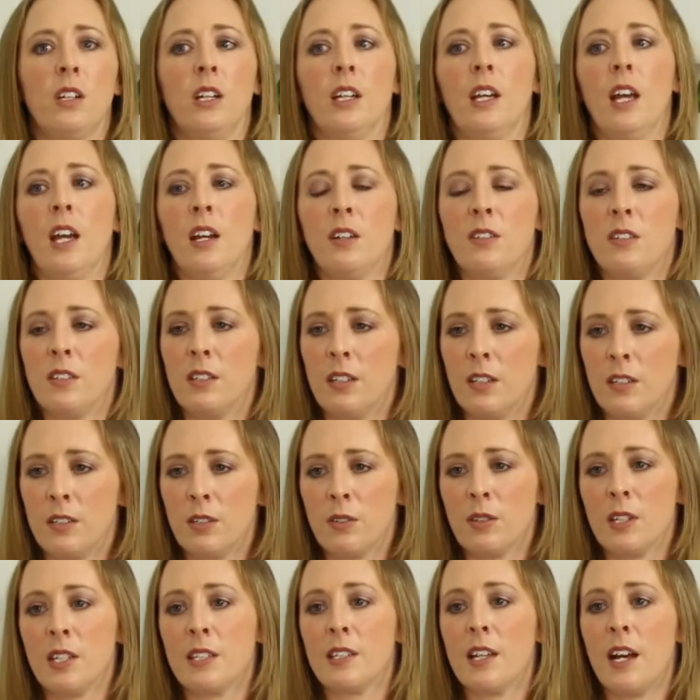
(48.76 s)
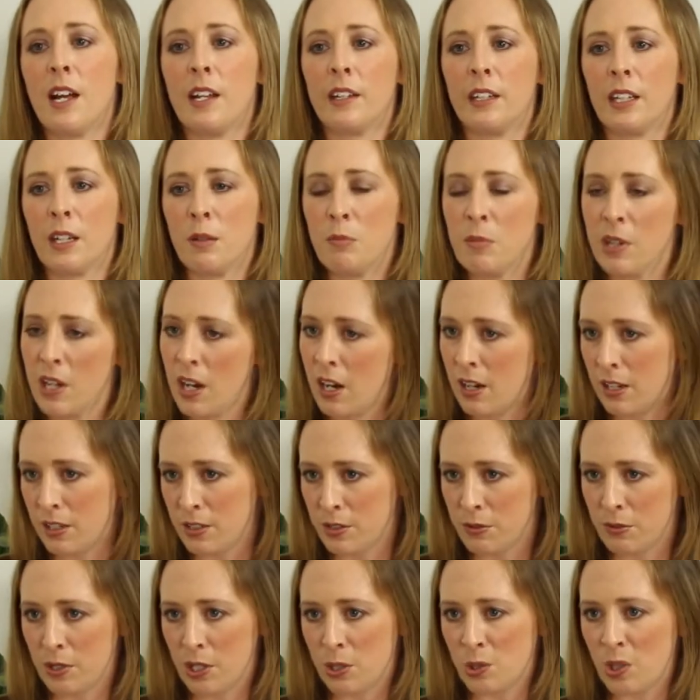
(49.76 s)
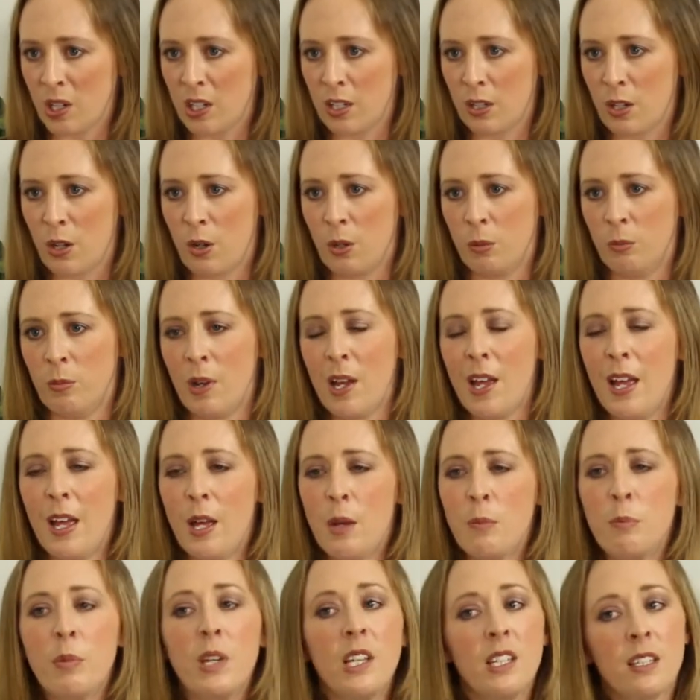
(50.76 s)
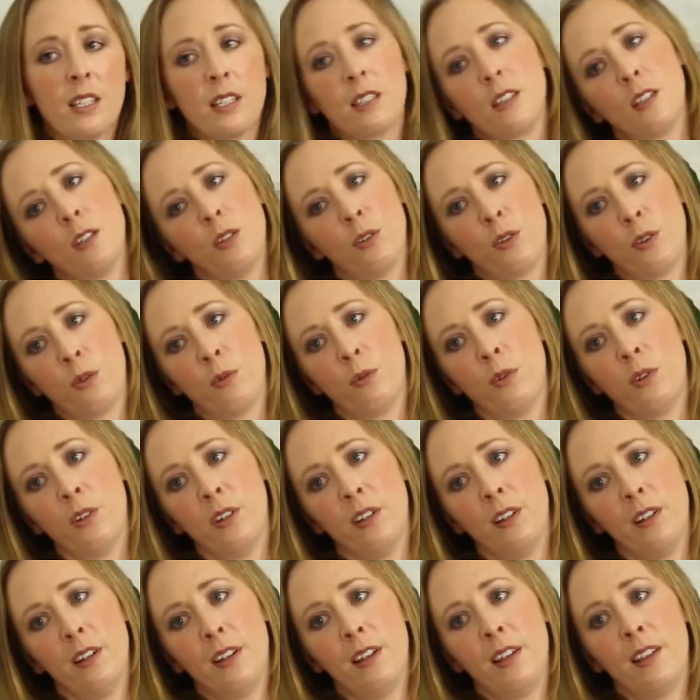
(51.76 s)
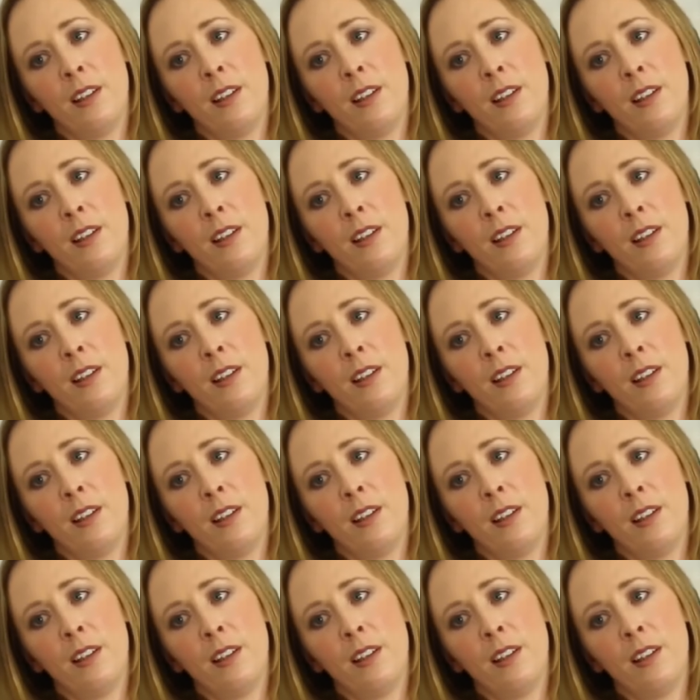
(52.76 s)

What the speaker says: You're like, how do they do this? And it can be hard to recreate at home. Pizza's another one.